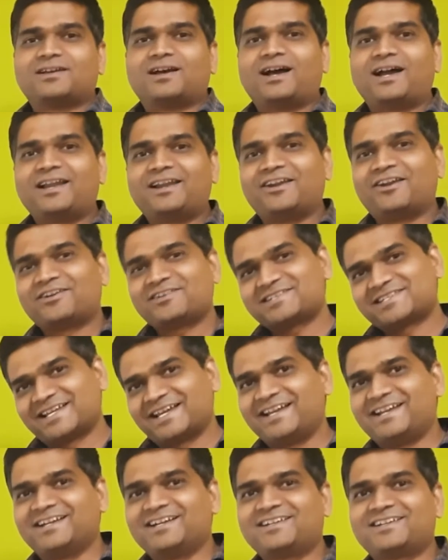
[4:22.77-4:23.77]
I will not
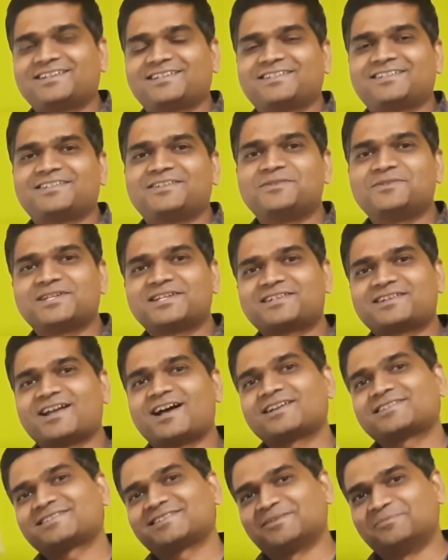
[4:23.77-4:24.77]
say it. You just
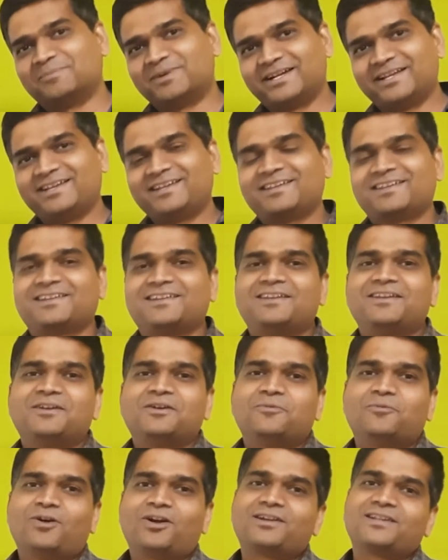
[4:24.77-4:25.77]
ask somebody
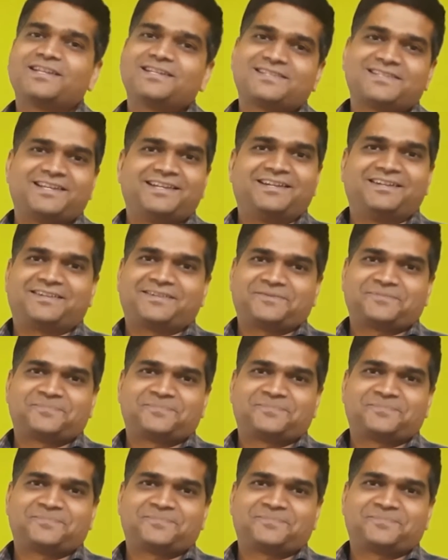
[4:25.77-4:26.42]
what they say it.